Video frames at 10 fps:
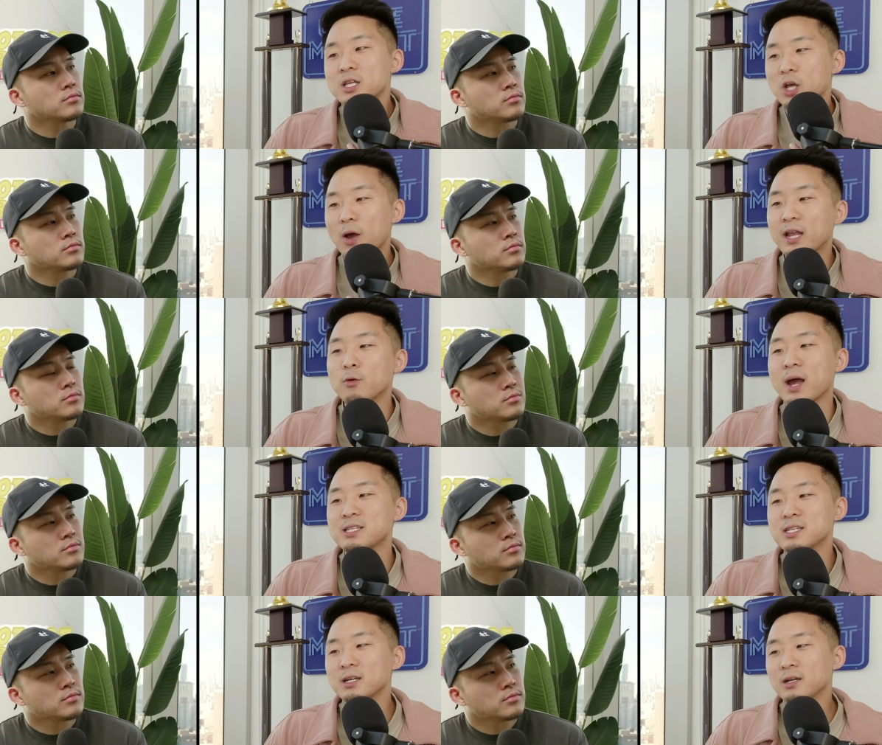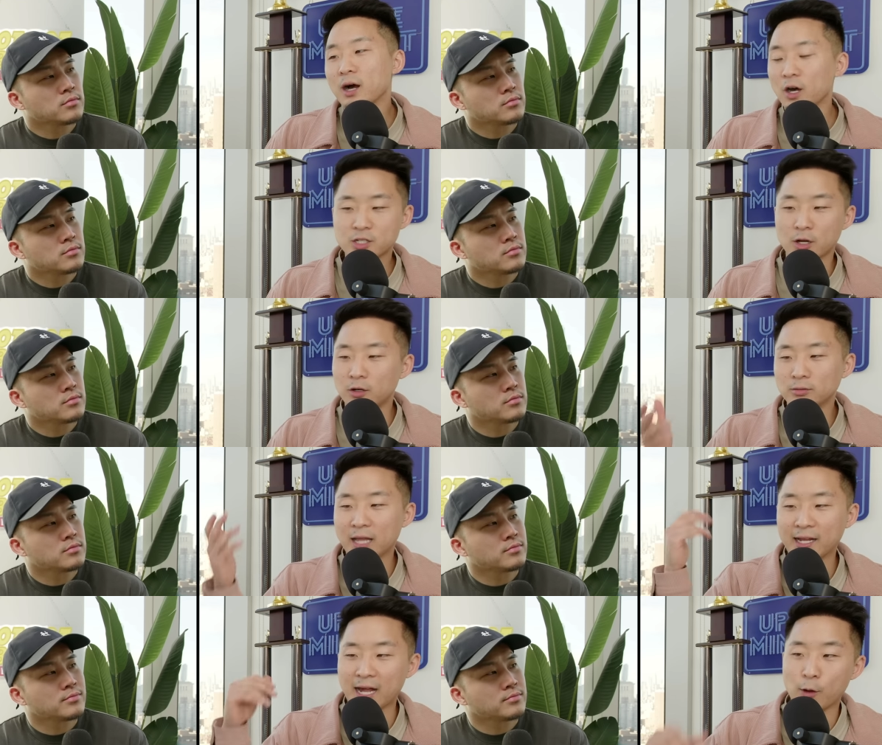Speaker 1: So anyways, also
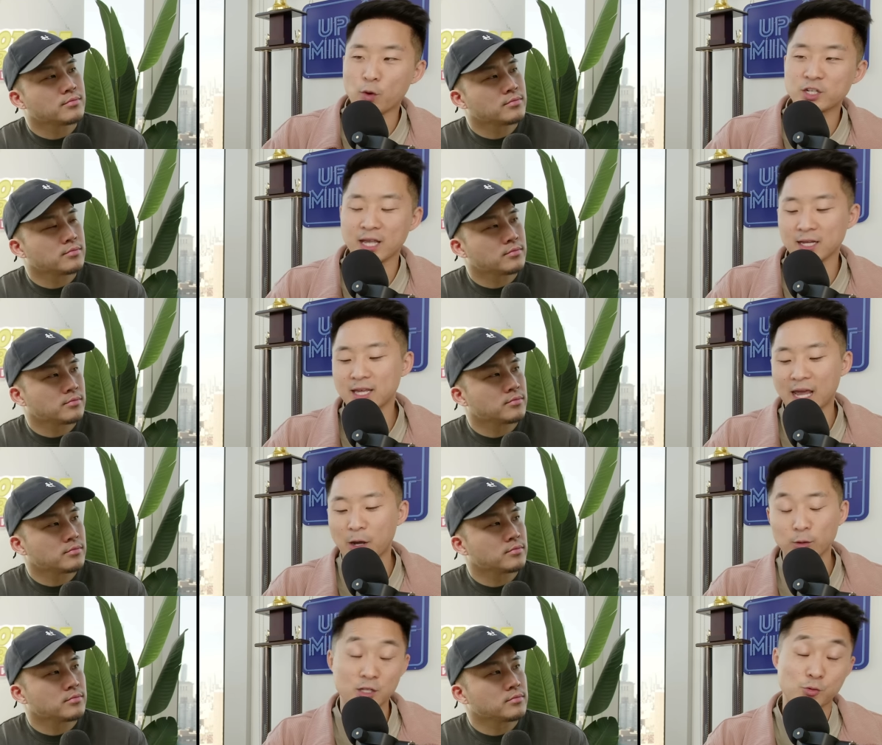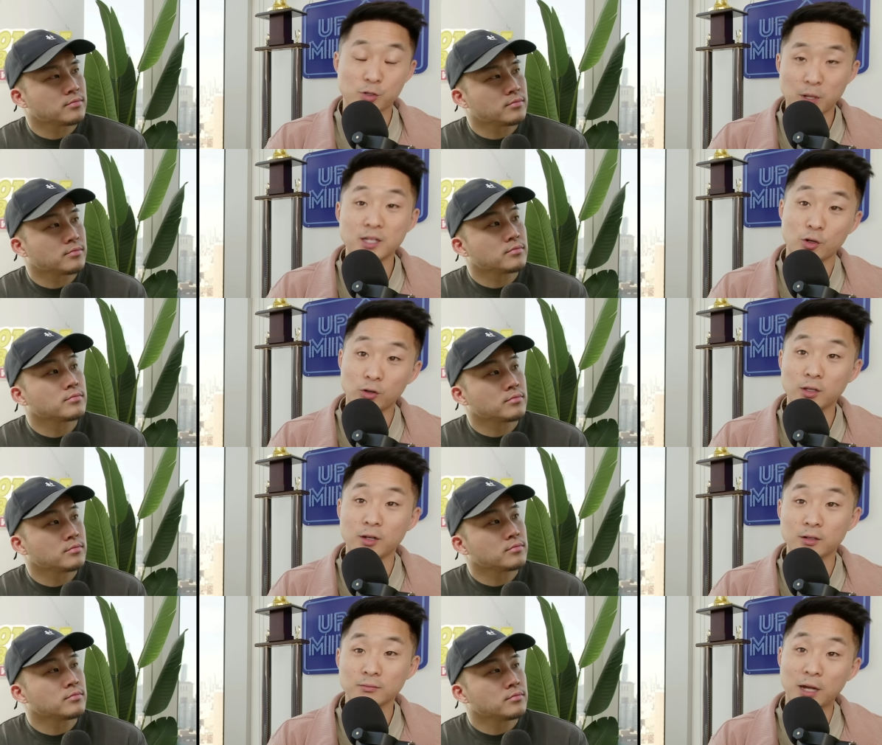like, I wish that he came out with this response
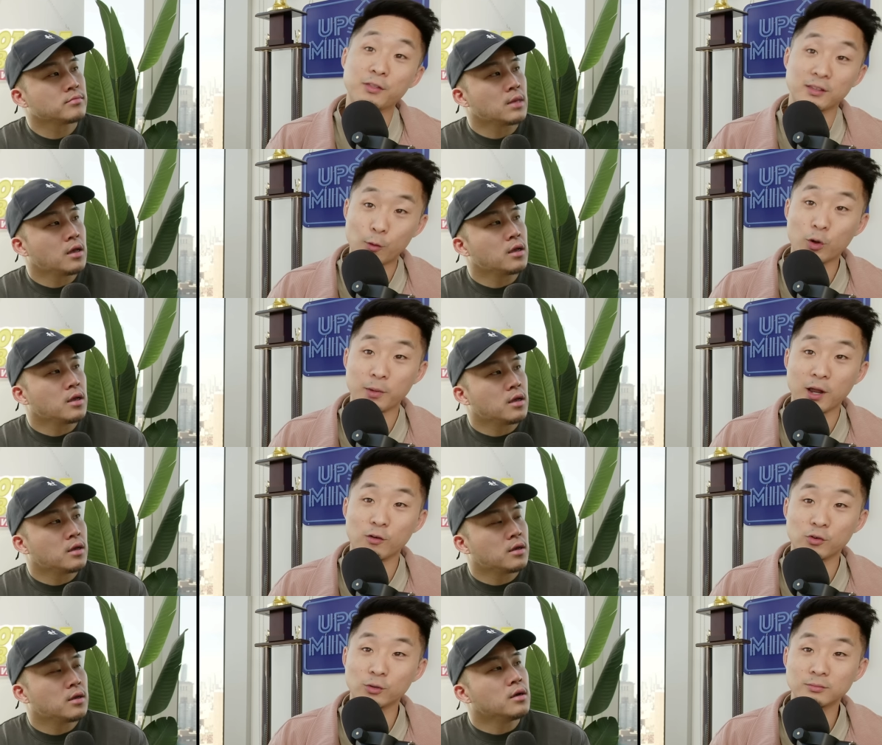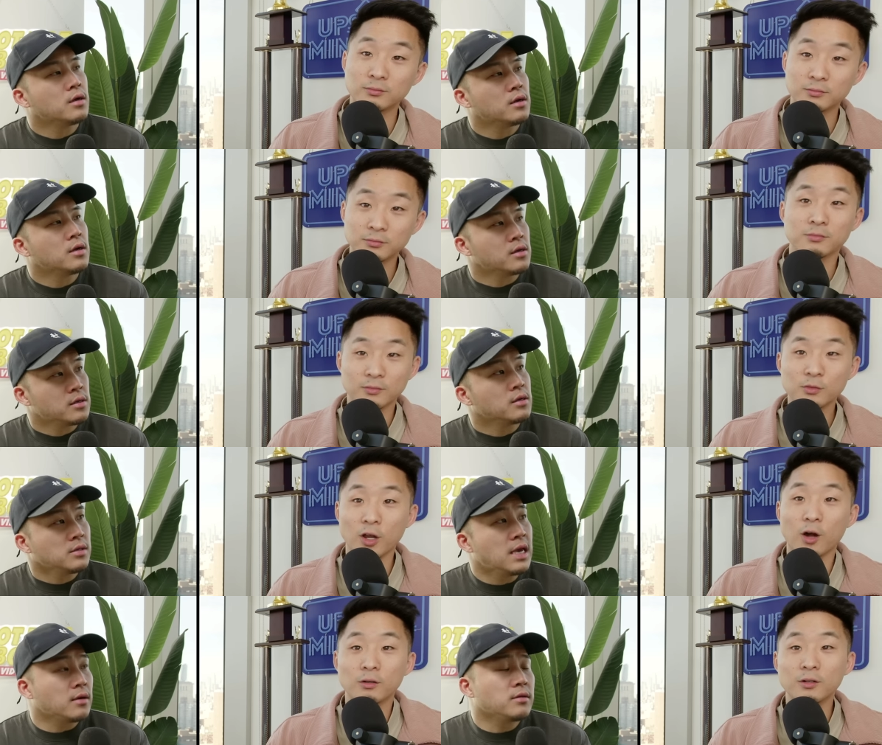earlier. I think that would have been helpful.
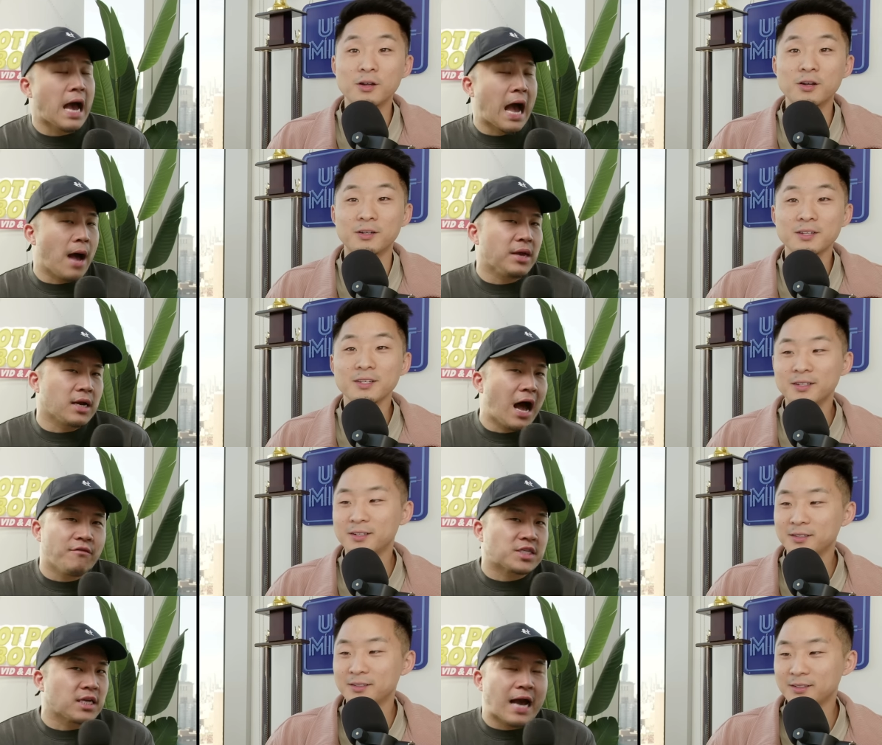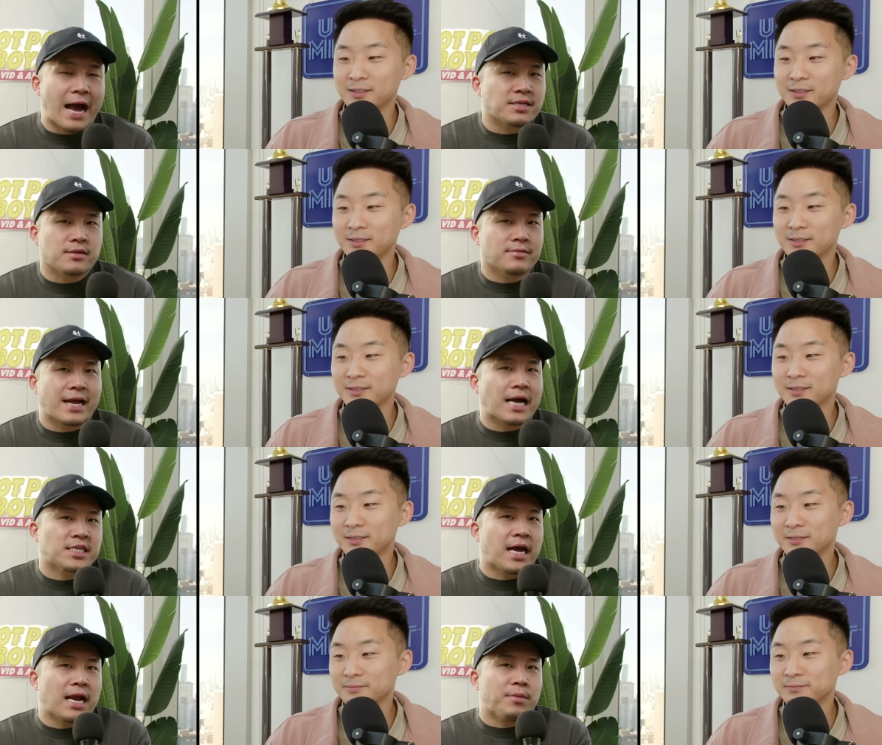
Speaker 2: You know? Yeah, yeah, I mean, obviously guys, like I
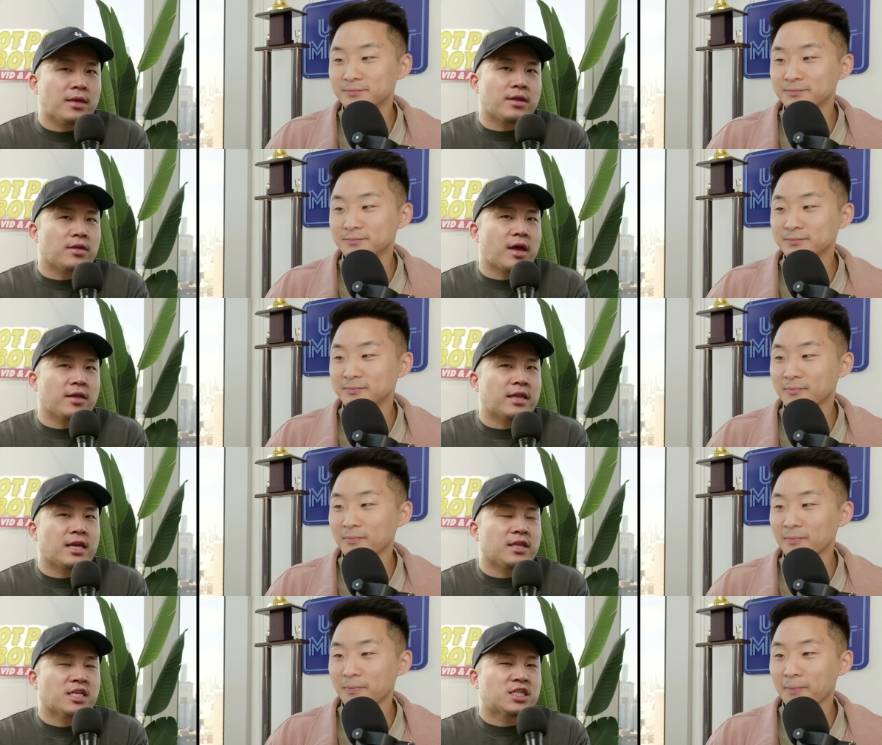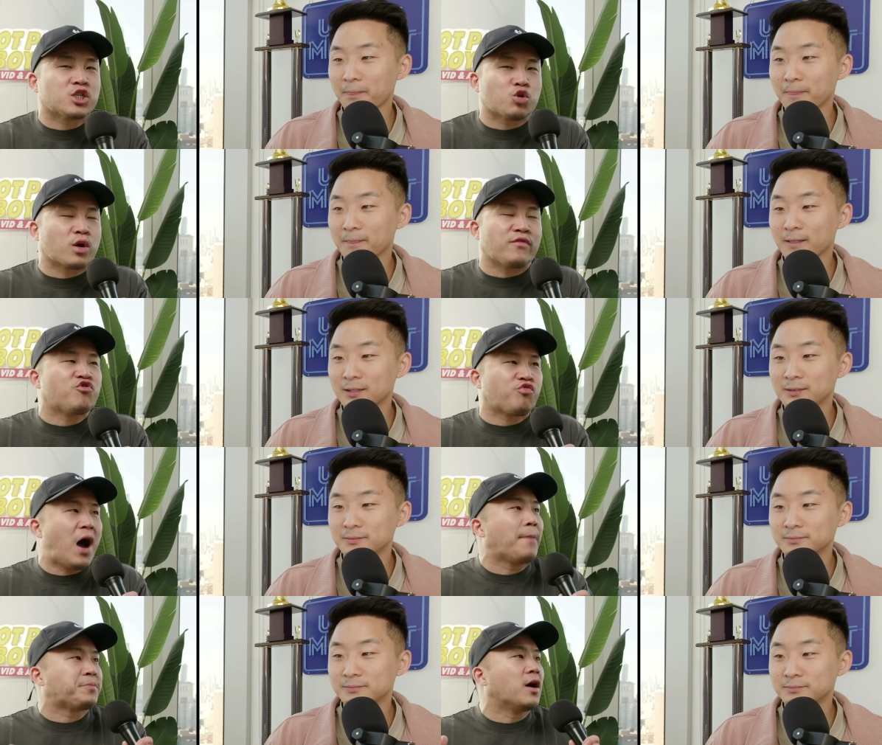said, I mean, the, the, the this is sort of
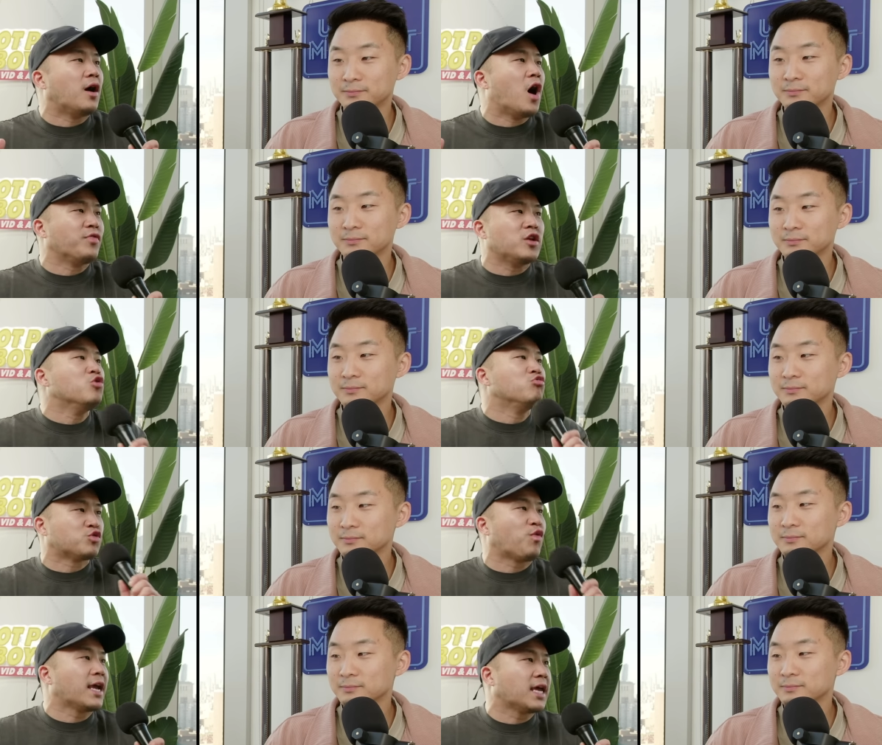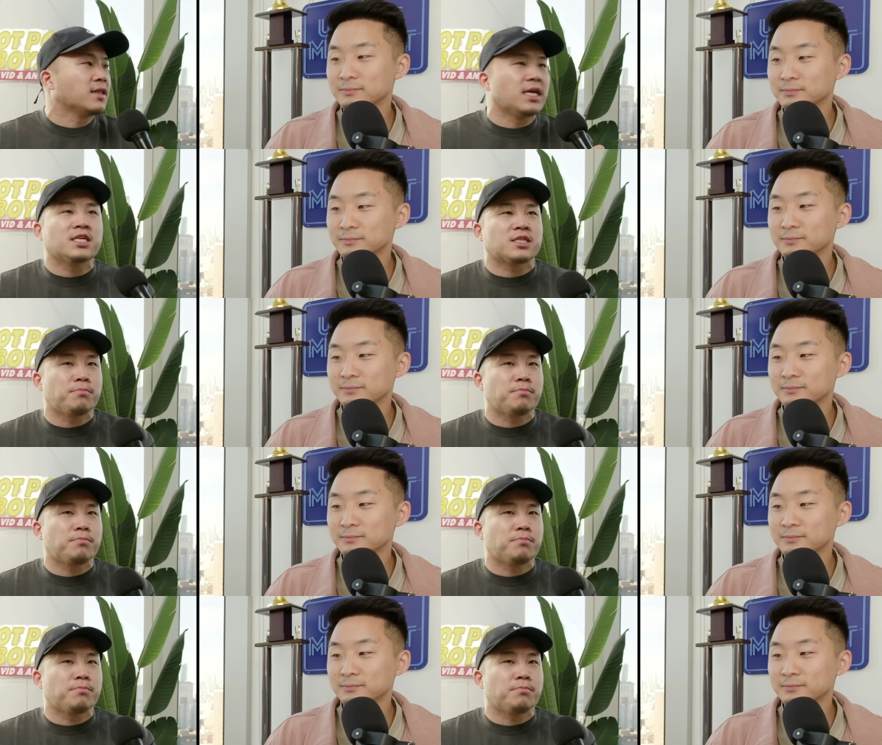dropped on the news ranking list,